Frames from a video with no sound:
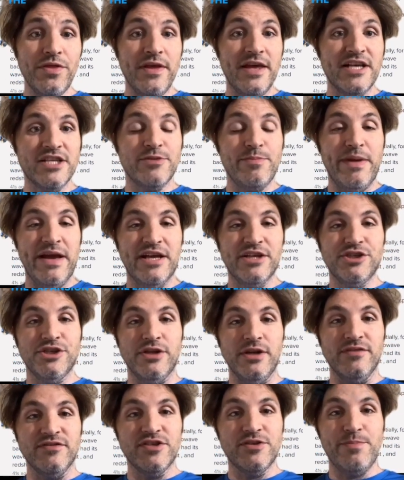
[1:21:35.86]
the
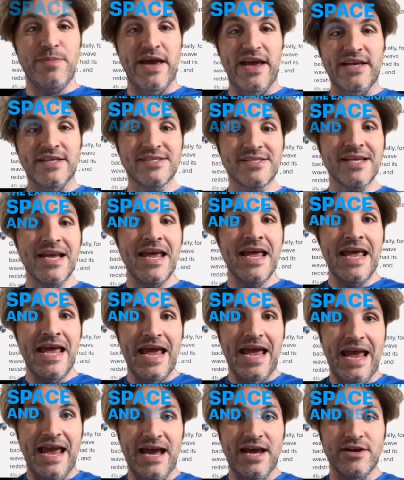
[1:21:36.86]
expansion of space
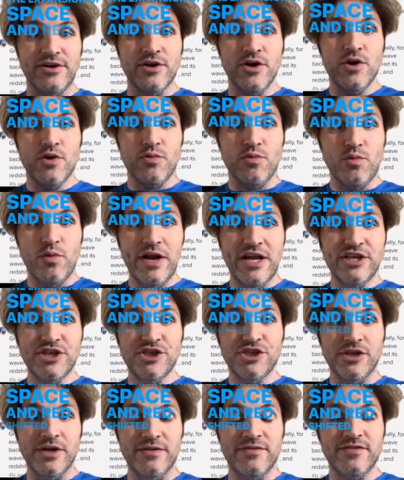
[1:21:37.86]
and
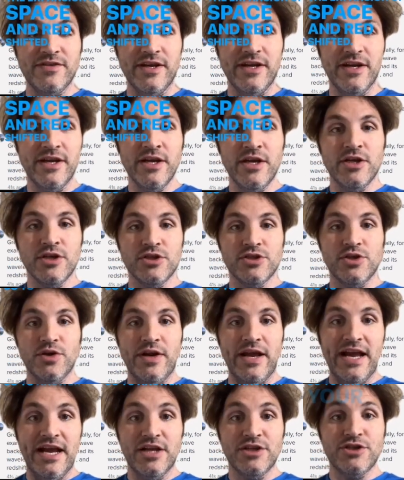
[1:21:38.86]
redshifted. So
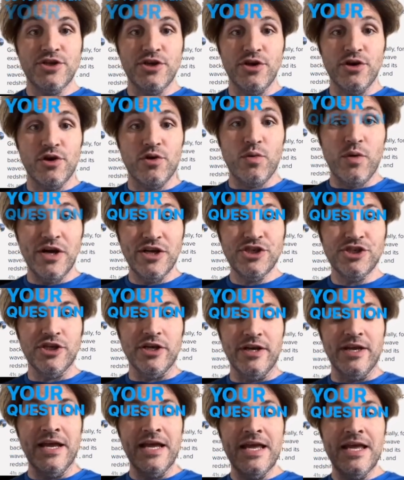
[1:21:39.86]
to answer your
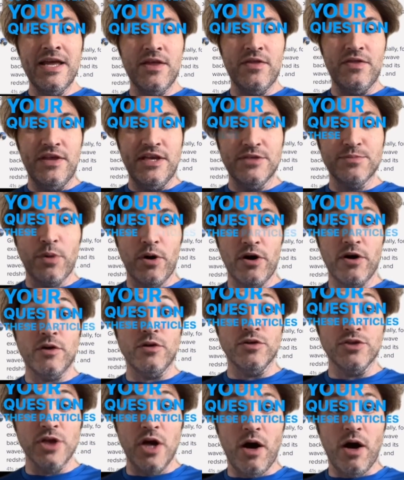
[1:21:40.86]
question, these particles